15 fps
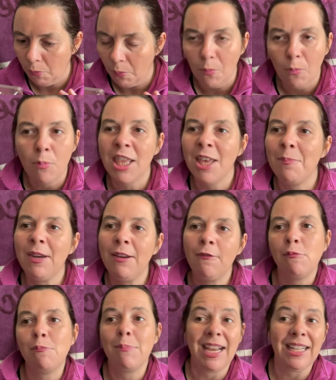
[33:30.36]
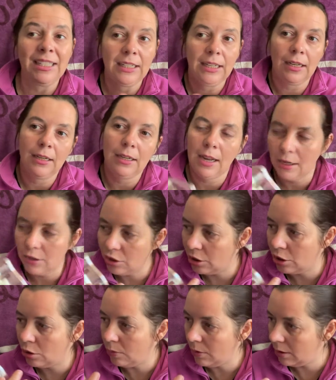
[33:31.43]
with a bit of a masculine edge
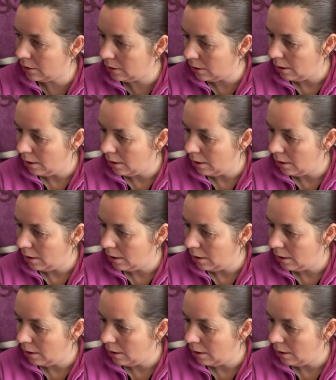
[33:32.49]
to it,